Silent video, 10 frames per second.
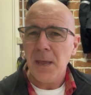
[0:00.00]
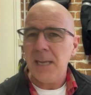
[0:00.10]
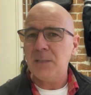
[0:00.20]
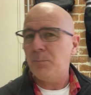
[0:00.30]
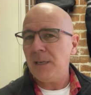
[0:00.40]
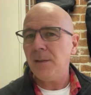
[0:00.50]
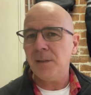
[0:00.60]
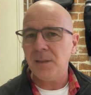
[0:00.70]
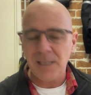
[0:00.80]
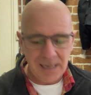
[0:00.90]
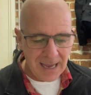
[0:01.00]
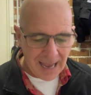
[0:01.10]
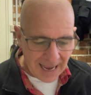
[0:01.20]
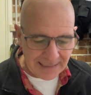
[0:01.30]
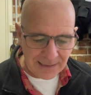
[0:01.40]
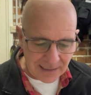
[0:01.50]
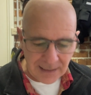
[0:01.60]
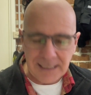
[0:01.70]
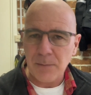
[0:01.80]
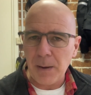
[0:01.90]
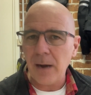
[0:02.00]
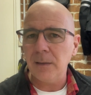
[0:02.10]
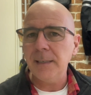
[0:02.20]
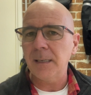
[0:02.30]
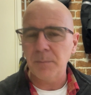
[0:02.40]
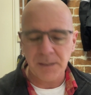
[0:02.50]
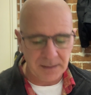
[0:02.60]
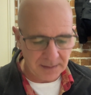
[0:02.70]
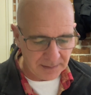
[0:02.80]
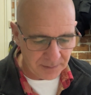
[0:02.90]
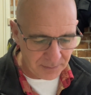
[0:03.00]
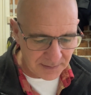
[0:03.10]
It's bigger than the unclean paralytic being healed.